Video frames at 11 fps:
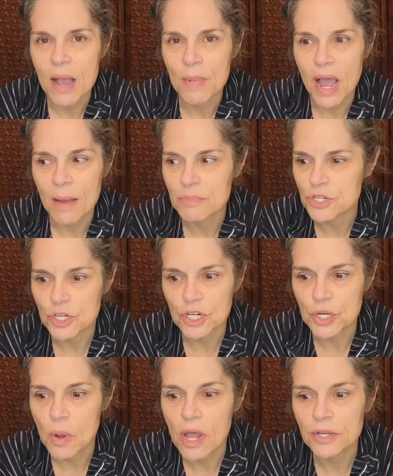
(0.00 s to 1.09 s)
I'm
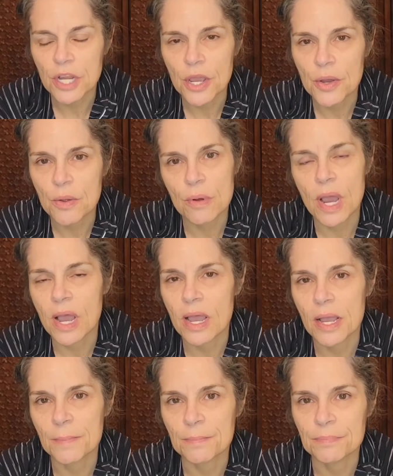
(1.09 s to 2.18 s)
sure you all
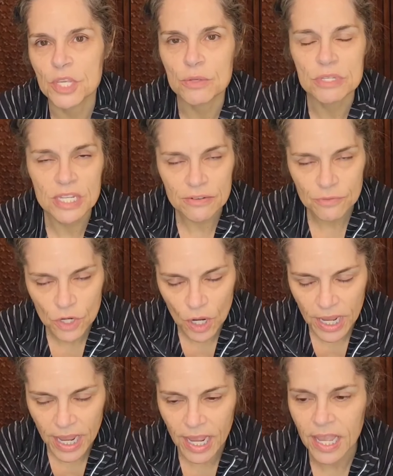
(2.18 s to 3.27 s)
know using it for
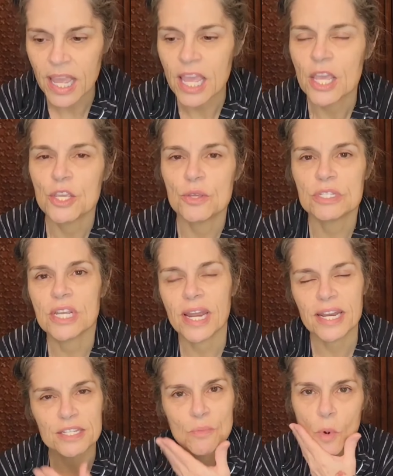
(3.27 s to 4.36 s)
cooking, using
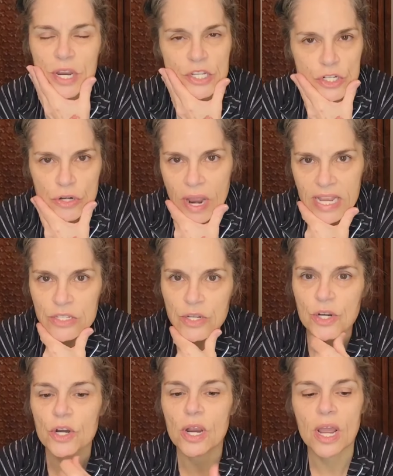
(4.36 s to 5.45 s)
it as a
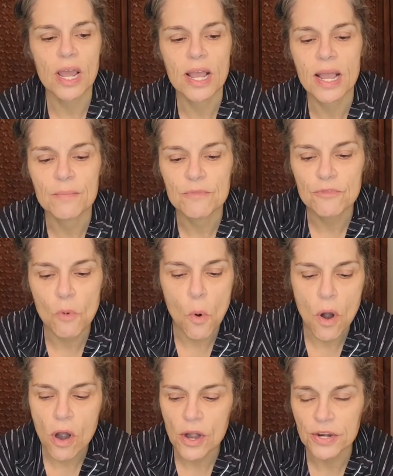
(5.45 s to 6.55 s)
moisturizer
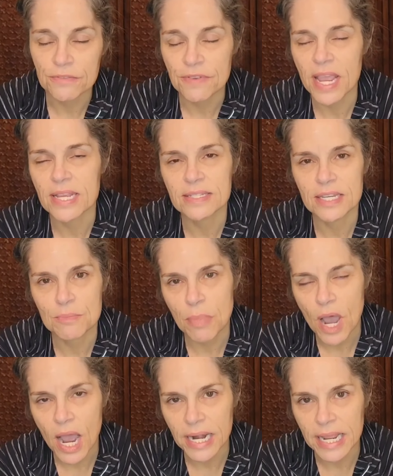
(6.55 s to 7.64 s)
for your face
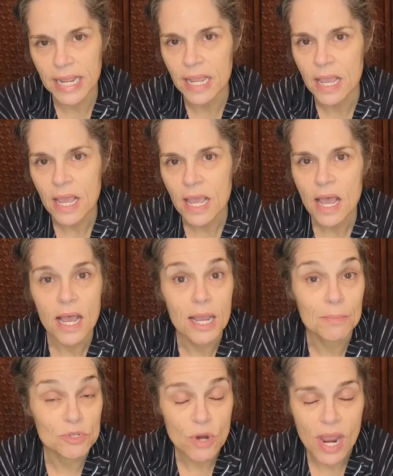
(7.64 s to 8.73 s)
and body,
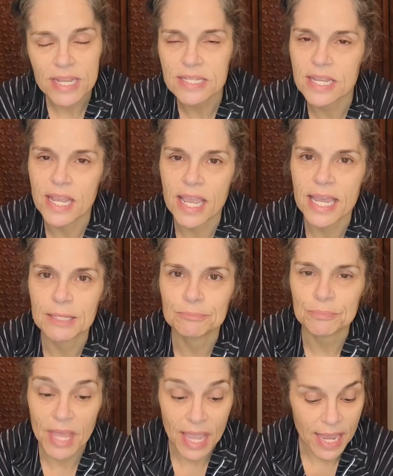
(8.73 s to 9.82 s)
dry
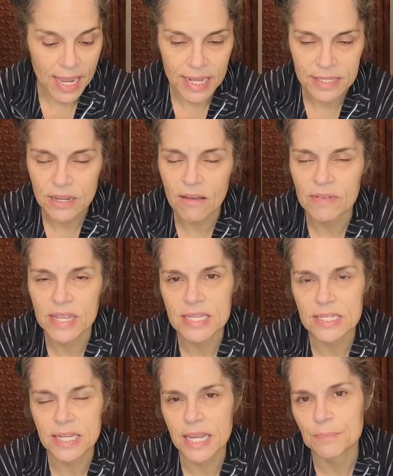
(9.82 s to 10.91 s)
skin, hands,
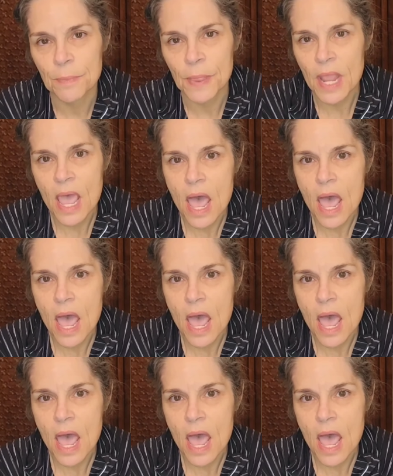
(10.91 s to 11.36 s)
obviously.